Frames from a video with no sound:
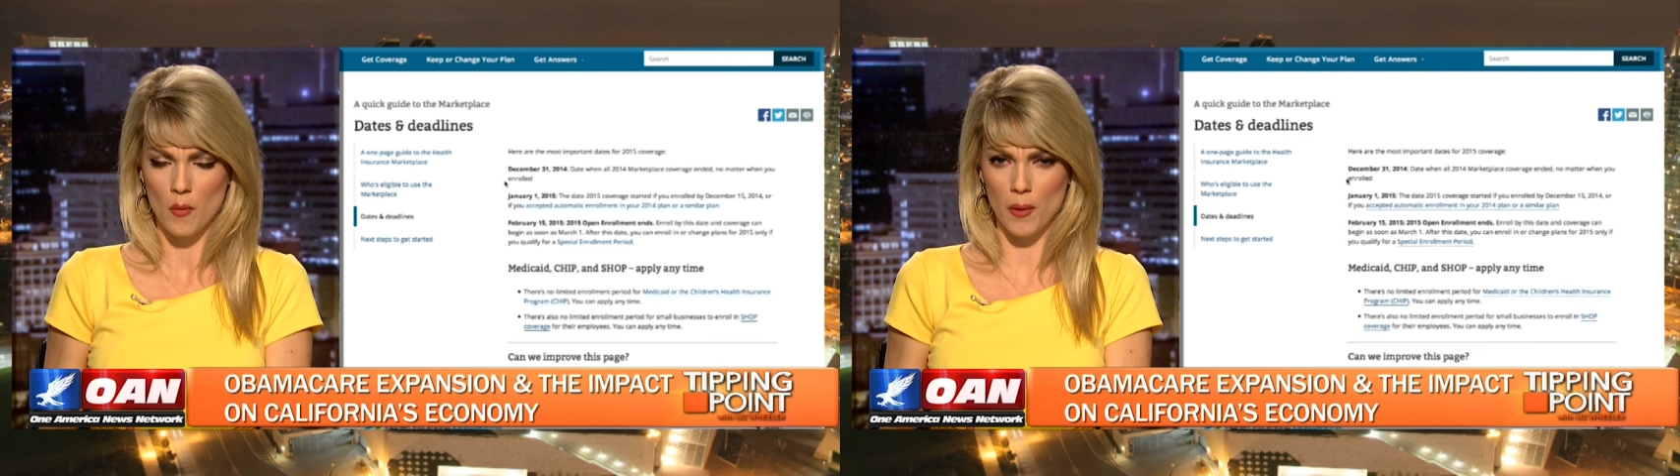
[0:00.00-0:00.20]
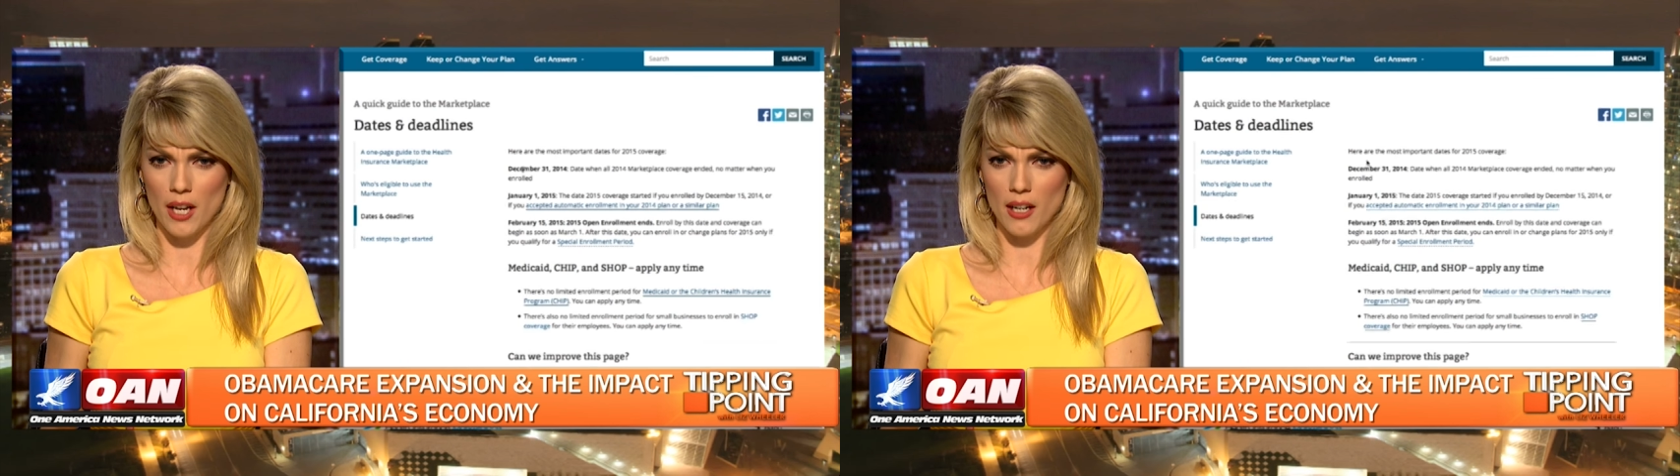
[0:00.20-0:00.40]

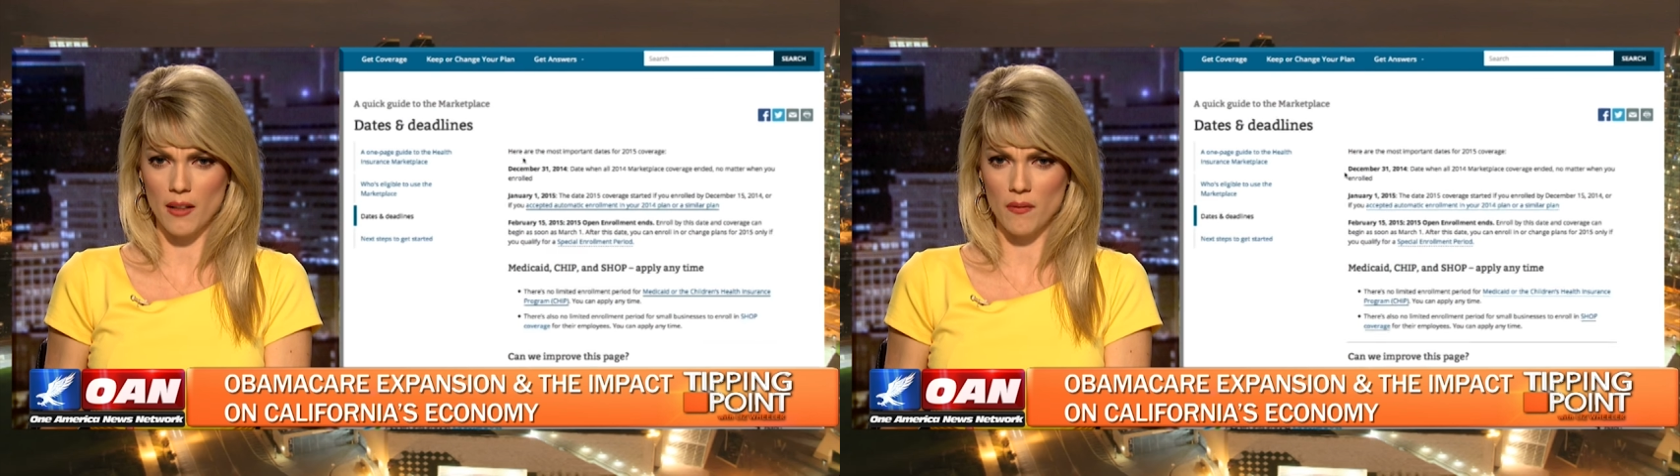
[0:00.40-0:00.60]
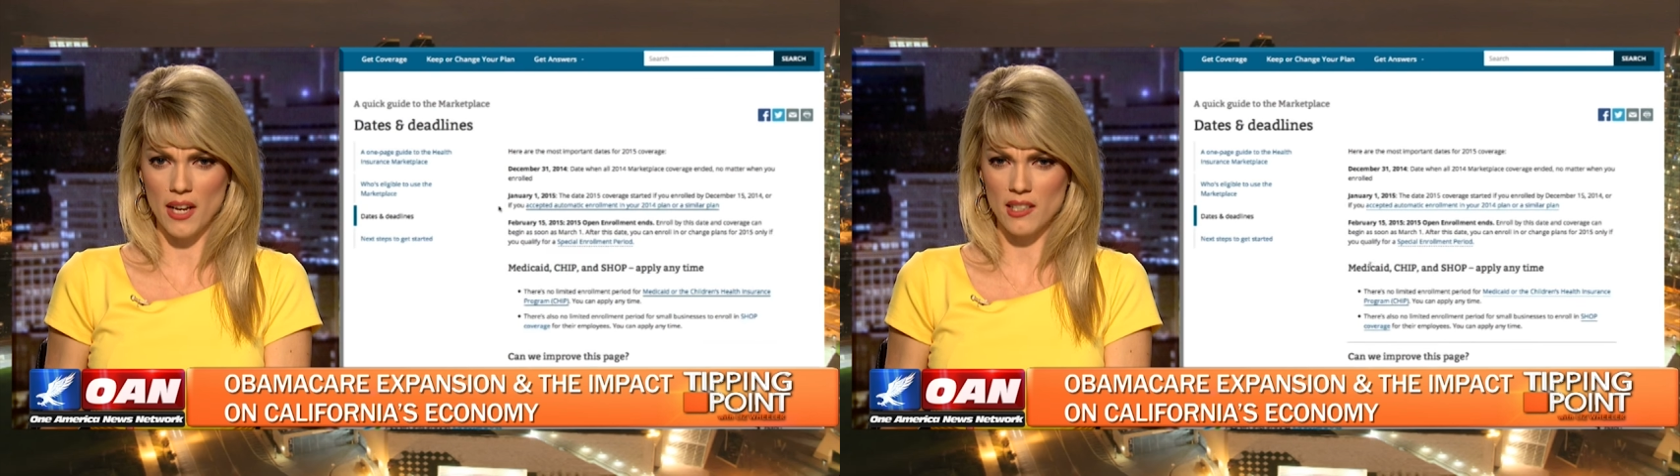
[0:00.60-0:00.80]
but
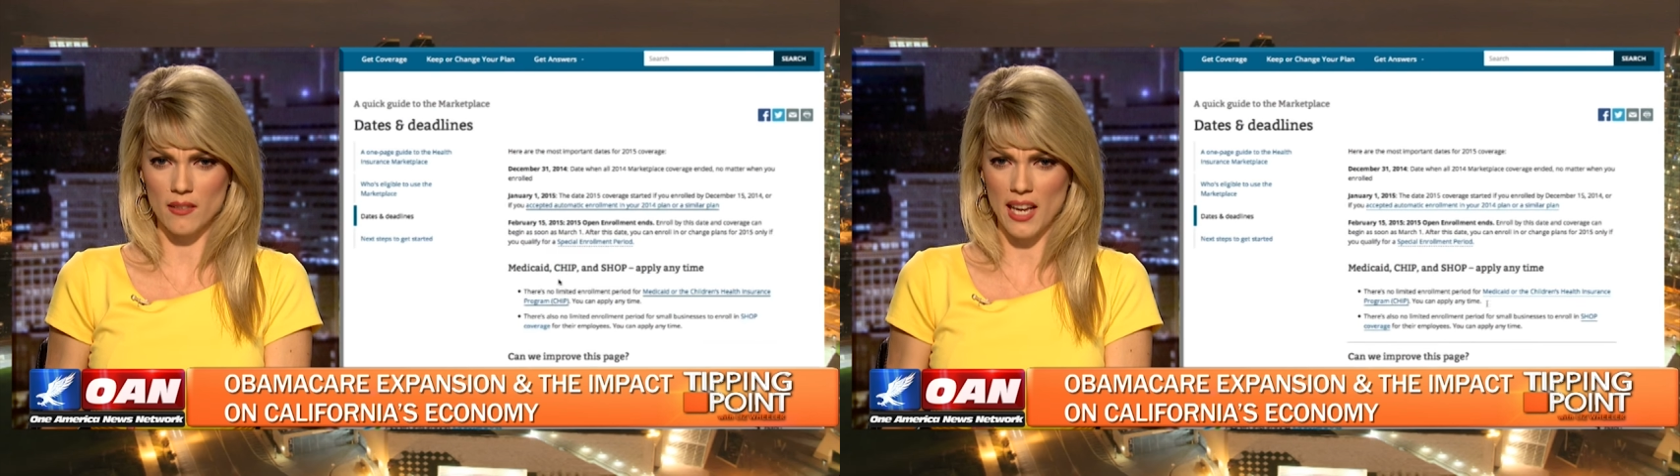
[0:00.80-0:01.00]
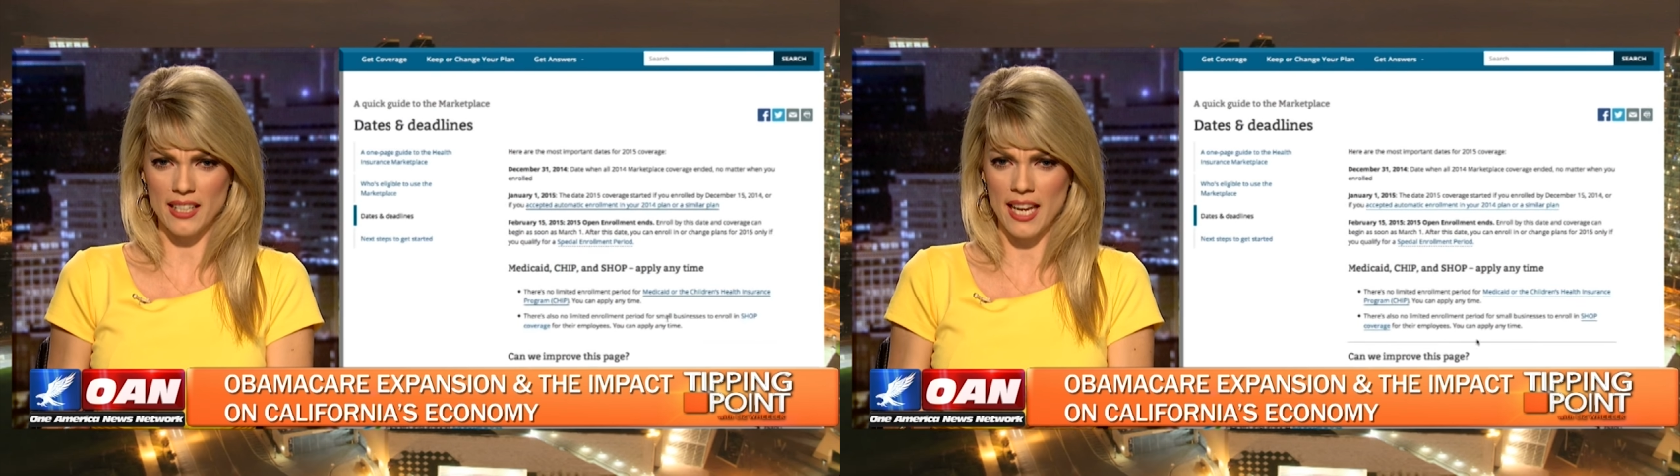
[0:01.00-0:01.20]
that's
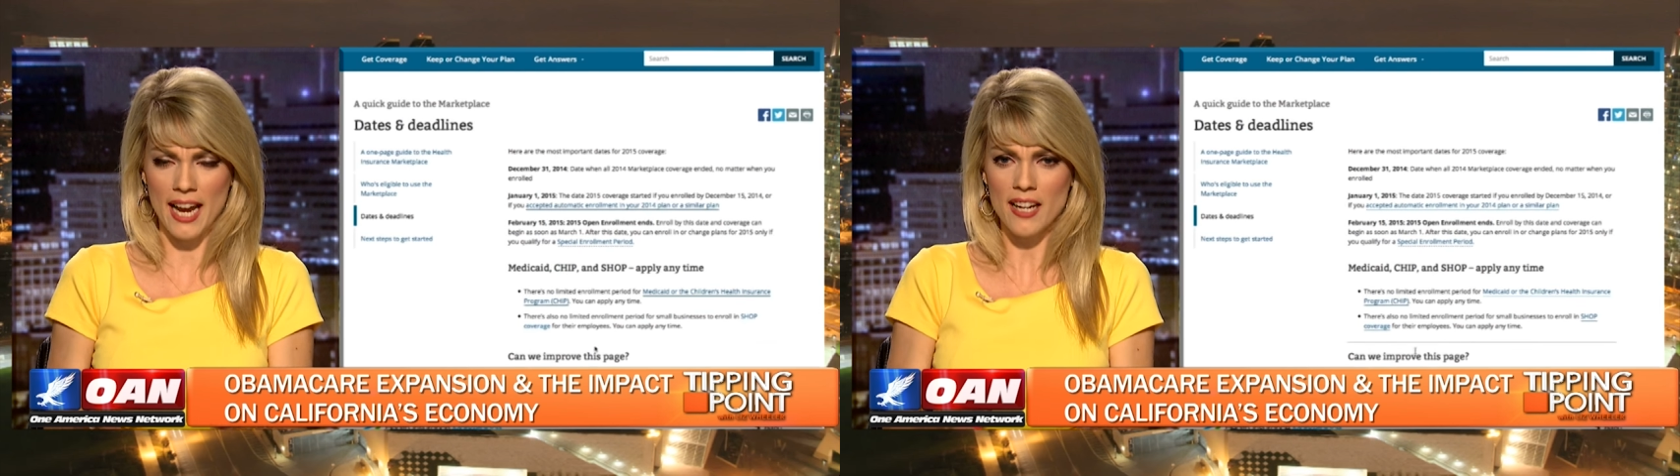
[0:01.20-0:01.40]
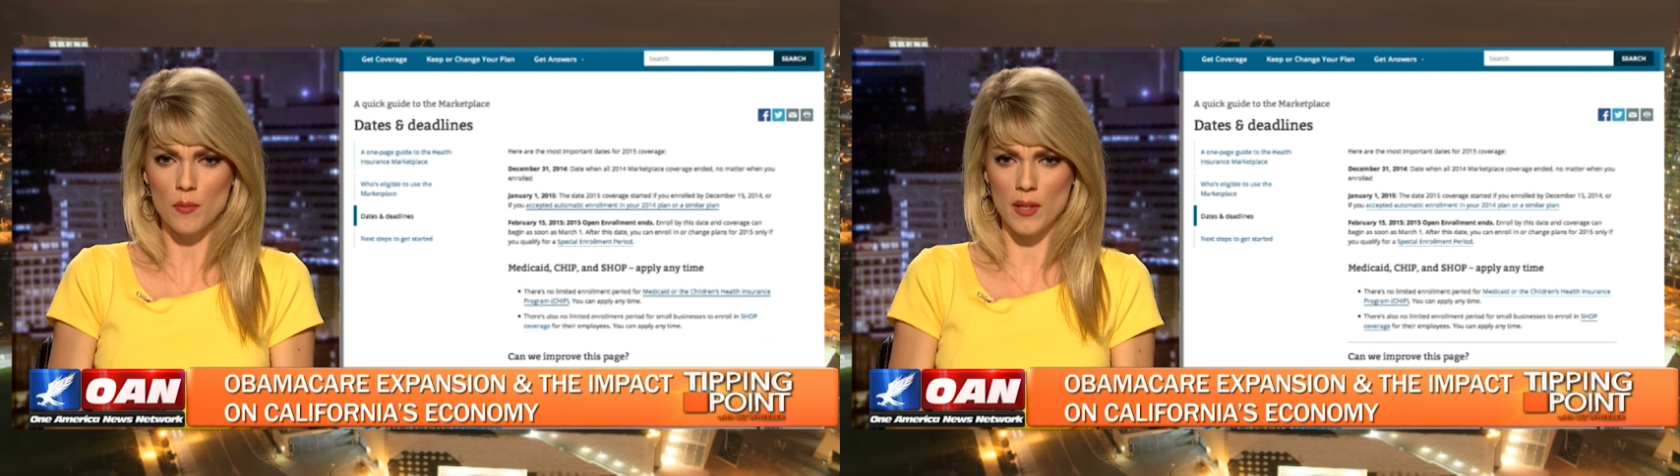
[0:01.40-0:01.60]
that can't